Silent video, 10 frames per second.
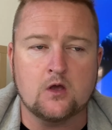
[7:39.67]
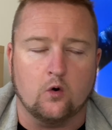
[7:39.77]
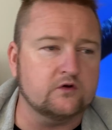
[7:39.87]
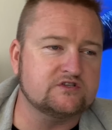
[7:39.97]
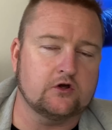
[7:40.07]

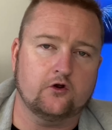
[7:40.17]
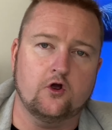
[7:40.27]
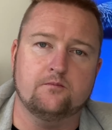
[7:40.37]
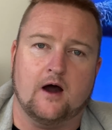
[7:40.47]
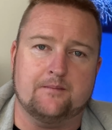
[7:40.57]
Or
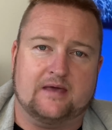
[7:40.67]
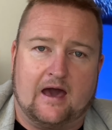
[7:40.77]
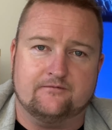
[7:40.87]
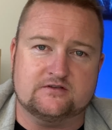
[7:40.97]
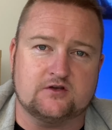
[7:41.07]
Zoho might be
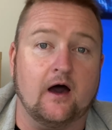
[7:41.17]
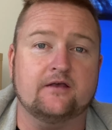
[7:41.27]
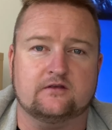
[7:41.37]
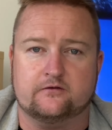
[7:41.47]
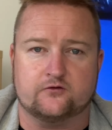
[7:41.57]

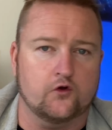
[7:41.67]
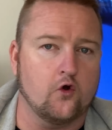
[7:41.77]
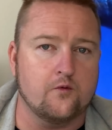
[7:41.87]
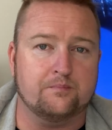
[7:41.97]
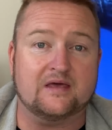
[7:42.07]
advertising
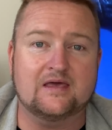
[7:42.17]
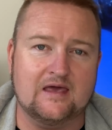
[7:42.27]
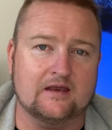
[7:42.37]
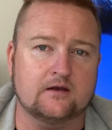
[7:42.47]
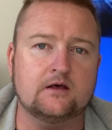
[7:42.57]
Zoho
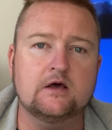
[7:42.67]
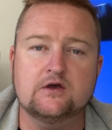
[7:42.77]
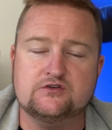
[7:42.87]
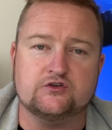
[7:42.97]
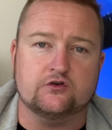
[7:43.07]
Begin
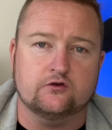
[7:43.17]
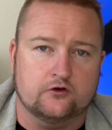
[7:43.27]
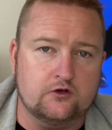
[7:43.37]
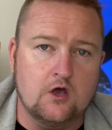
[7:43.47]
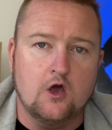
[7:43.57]
to
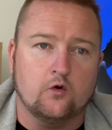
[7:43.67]
you,